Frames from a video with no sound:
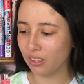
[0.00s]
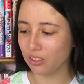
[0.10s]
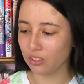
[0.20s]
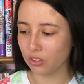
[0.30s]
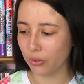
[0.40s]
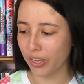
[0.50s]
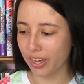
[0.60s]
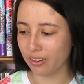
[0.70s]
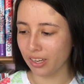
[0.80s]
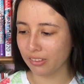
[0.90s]
So
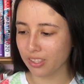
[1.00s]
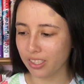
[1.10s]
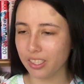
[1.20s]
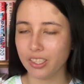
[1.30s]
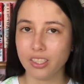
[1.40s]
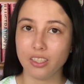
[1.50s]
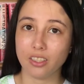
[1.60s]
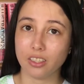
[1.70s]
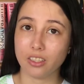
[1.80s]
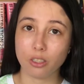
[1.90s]
yeah, obviously,
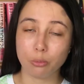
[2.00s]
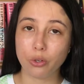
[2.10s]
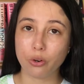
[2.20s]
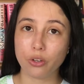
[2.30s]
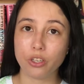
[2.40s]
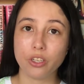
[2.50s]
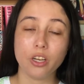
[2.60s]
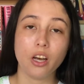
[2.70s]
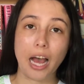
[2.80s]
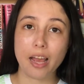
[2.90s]
they're pre-ordered.
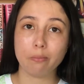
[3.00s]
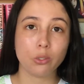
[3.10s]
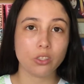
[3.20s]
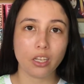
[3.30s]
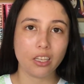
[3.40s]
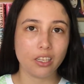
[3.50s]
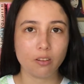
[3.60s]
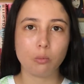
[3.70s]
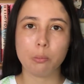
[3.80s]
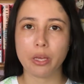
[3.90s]
I am most likely
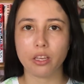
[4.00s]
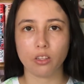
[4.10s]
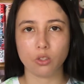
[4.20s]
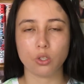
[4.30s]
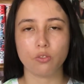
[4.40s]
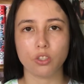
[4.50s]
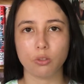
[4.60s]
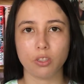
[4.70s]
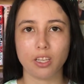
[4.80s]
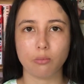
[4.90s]
going to be picking Surface
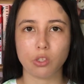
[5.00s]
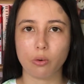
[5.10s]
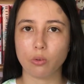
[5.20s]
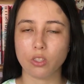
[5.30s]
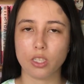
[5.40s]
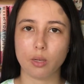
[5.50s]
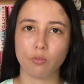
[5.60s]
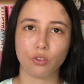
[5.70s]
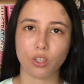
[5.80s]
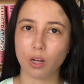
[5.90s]
with them, so I won't see them
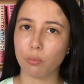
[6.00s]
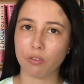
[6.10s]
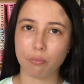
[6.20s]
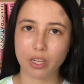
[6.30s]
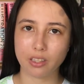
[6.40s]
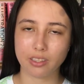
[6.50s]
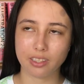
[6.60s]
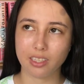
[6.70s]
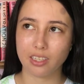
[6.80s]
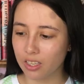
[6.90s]
for a couple of
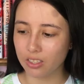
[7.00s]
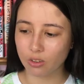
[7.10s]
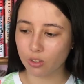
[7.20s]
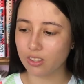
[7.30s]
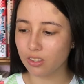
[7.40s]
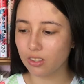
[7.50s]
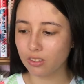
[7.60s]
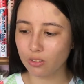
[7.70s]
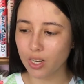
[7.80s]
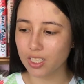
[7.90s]
months.
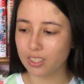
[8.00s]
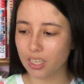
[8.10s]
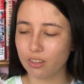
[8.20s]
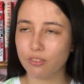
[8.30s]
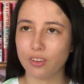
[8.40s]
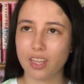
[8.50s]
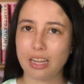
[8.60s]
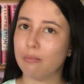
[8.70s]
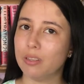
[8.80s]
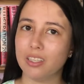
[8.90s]
Still quite excited for
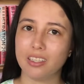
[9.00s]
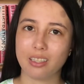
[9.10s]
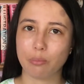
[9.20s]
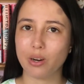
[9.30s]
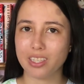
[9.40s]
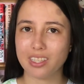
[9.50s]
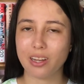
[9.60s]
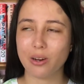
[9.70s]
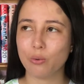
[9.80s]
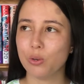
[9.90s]
them. The price,
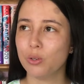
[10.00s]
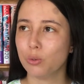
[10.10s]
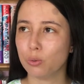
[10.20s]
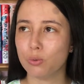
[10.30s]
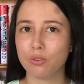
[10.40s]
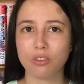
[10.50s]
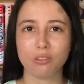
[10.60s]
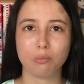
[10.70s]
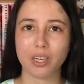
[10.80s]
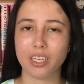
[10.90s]
though, oof,
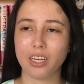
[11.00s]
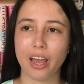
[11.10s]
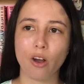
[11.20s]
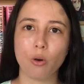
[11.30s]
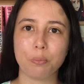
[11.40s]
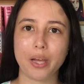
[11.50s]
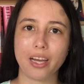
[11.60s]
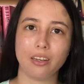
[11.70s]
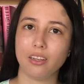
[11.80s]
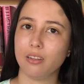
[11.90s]
but I hope
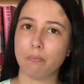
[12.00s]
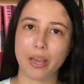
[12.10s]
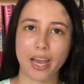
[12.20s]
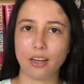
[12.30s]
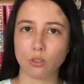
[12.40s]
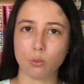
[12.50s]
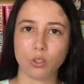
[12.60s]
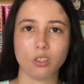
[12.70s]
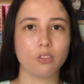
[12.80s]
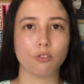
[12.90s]
that Mega House will
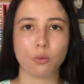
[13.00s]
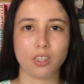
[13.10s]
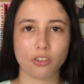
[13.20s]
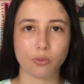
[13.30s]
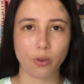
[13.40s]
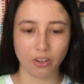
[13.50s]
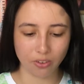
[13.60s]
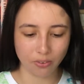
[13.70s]
deliver with this one.